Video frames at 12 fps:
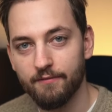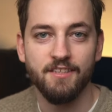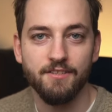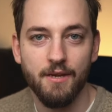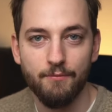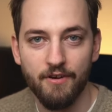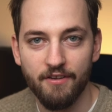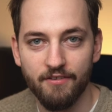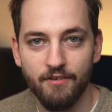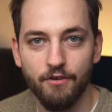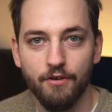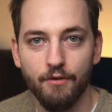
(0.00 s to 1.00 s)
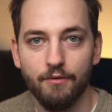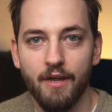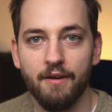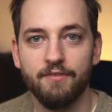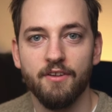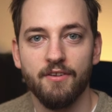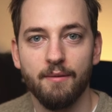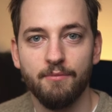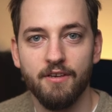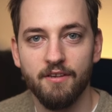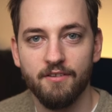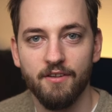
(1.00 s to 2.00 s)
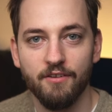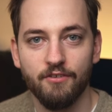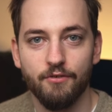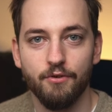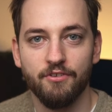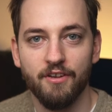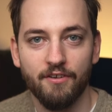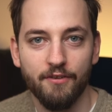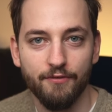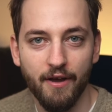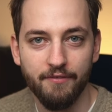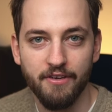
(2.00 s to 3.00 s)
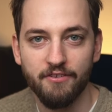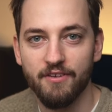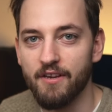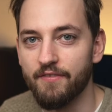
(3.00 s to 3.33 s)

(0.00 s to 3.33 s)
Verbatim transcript: It's the same reason you don't have the same distance to a 65-inch